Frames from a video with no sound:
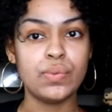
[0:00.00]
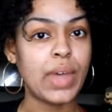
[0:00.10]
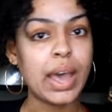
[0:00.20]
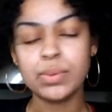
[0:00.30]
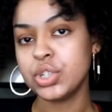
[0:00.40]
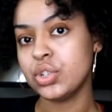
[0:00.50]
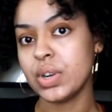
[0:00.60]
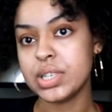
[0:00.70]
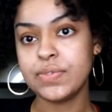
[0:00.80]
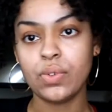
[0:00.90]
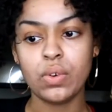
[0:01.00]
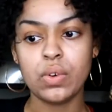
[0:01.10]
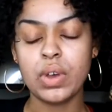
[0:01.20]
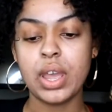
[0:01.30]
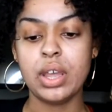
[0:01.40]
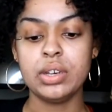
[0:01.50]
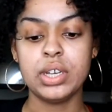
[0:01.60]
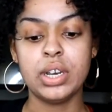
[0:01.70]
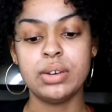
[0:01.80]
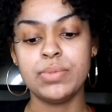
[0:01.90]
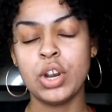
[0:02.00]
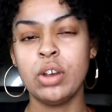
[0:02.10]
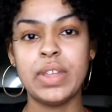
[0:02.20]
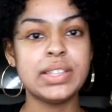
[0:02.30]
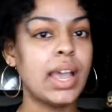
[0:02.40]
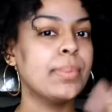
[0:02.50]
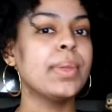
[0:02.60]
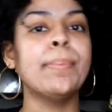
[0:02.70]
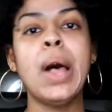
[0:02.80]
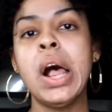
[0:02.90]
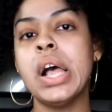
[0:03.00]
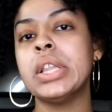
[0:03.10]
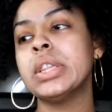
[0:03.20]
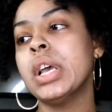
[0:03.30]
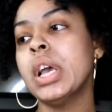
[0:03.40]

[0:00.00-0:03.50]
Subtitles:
that was stressful, and that time of the month,